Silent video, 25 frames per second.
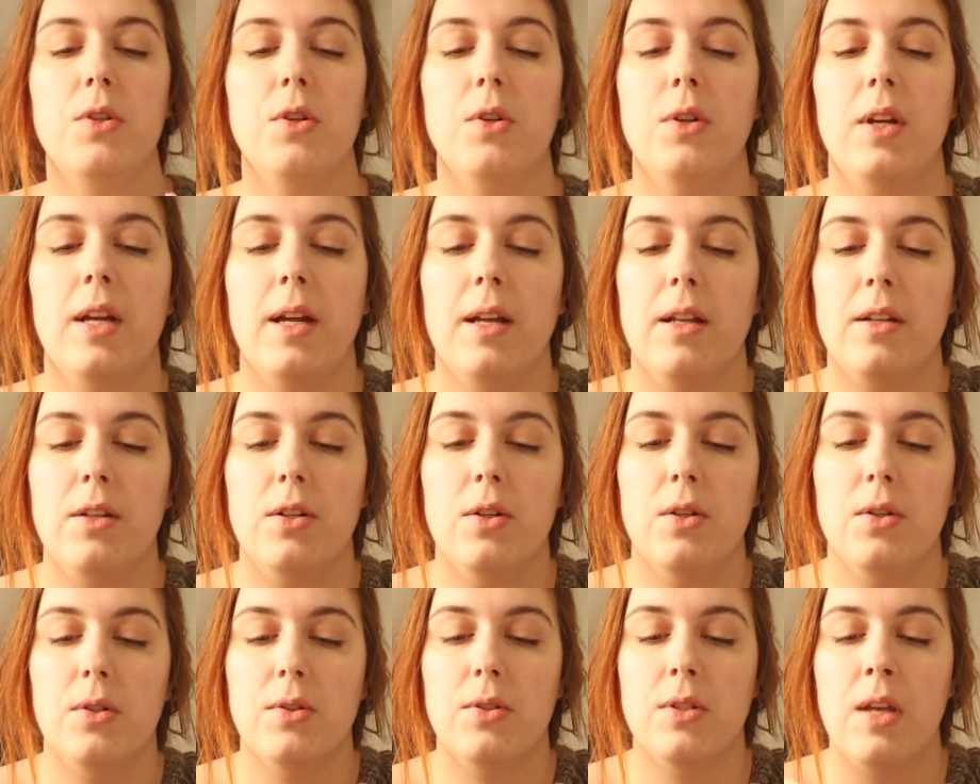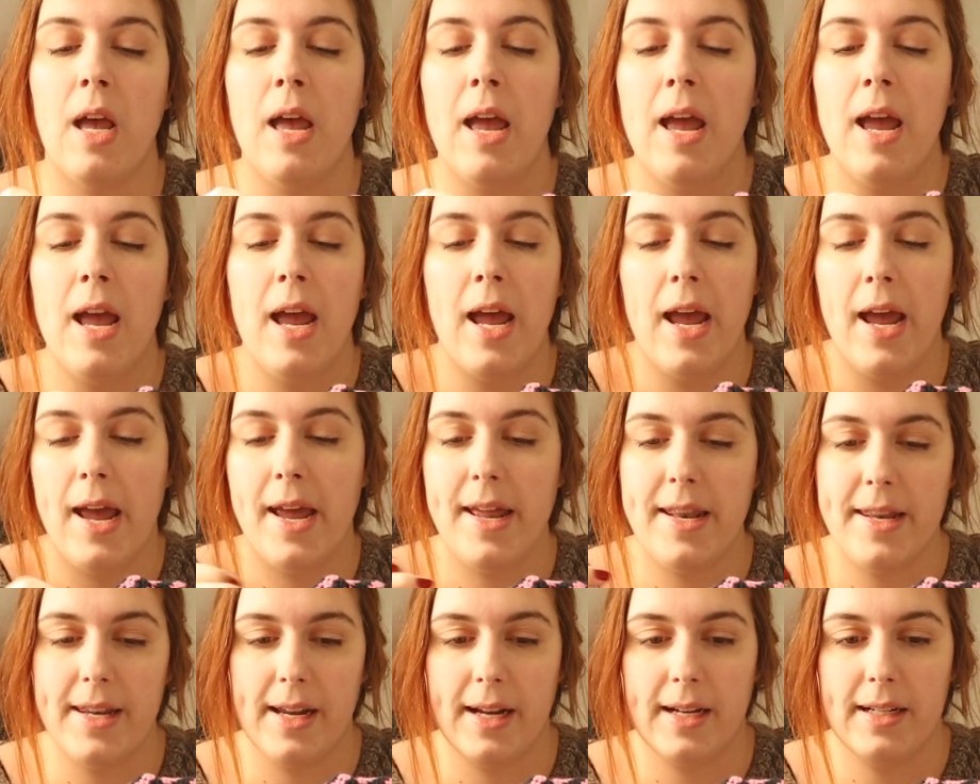You can use
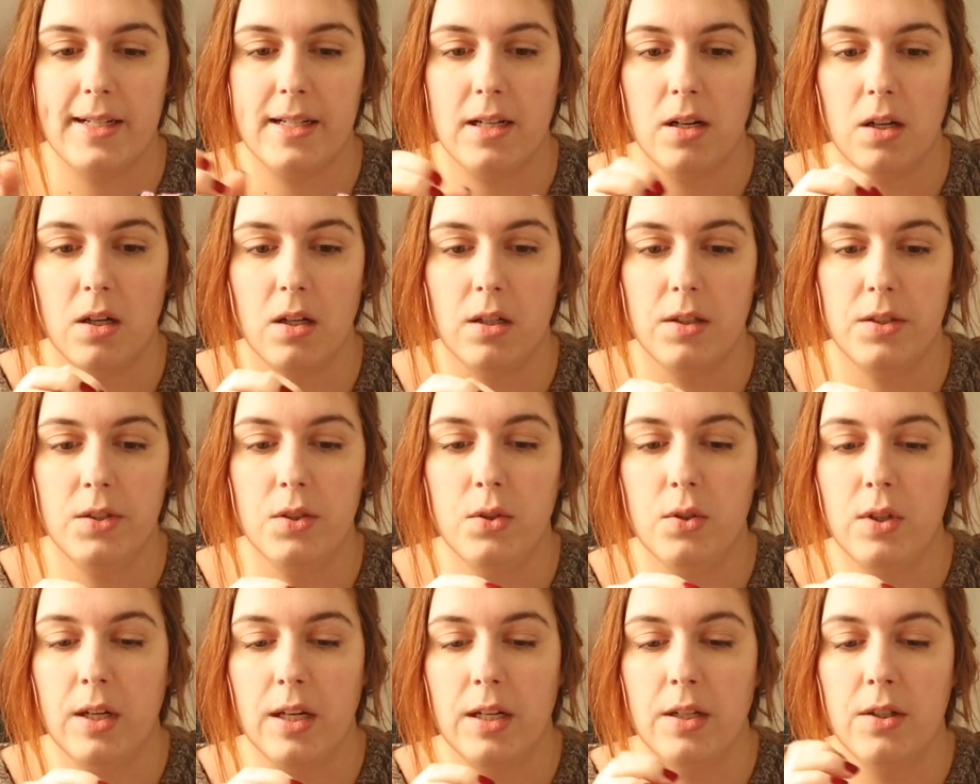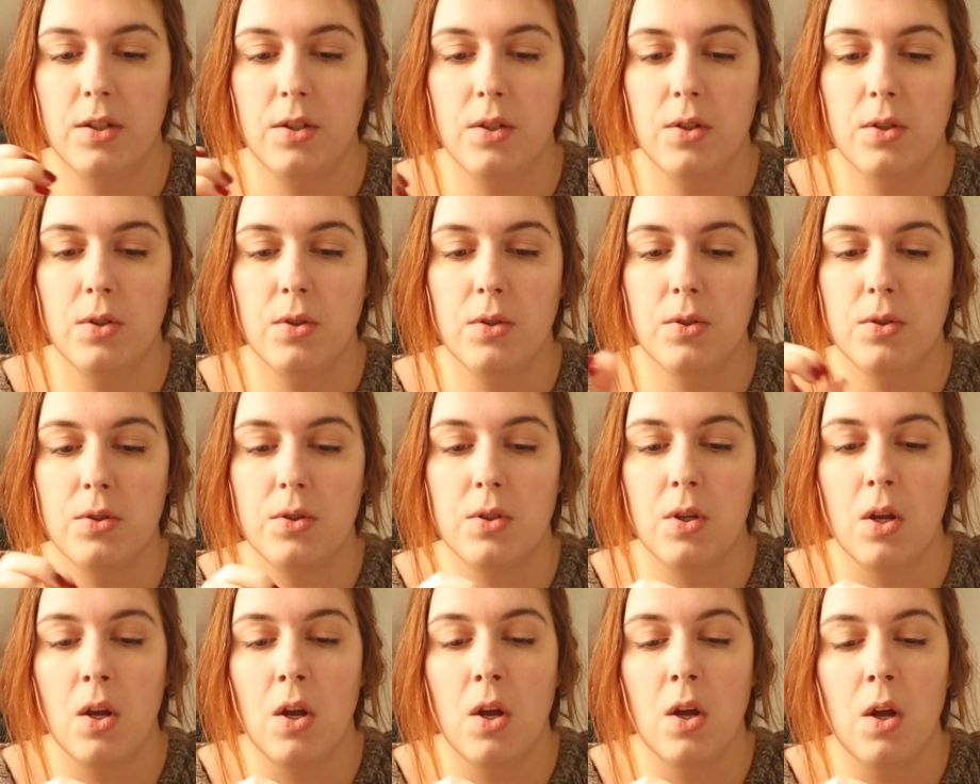hand-dyed yarn, you can
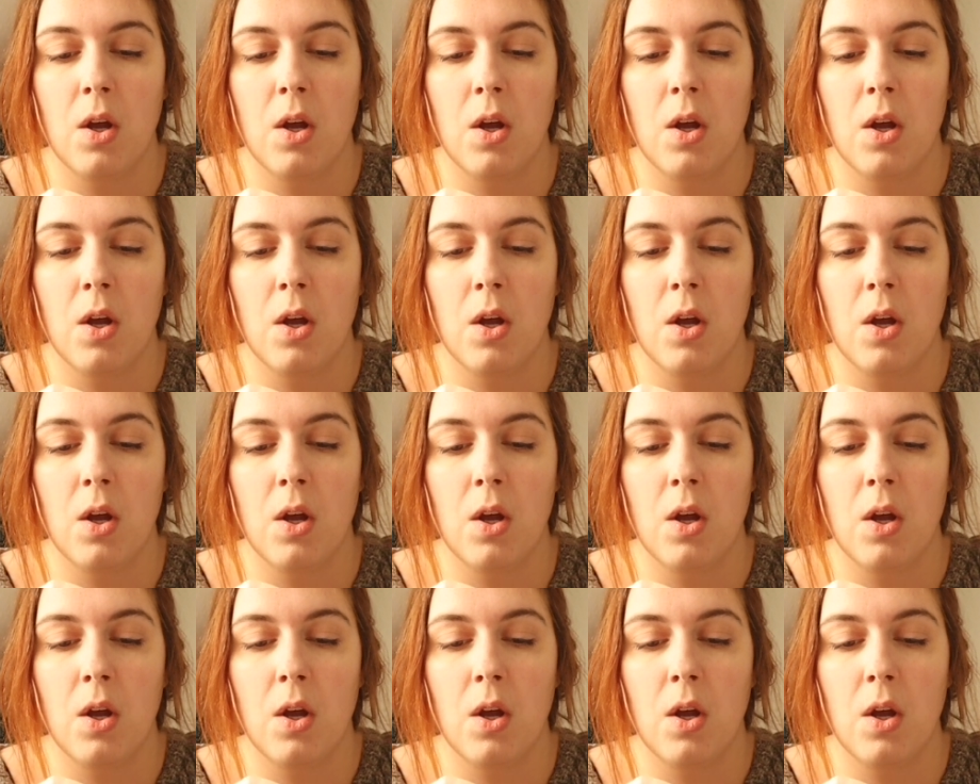use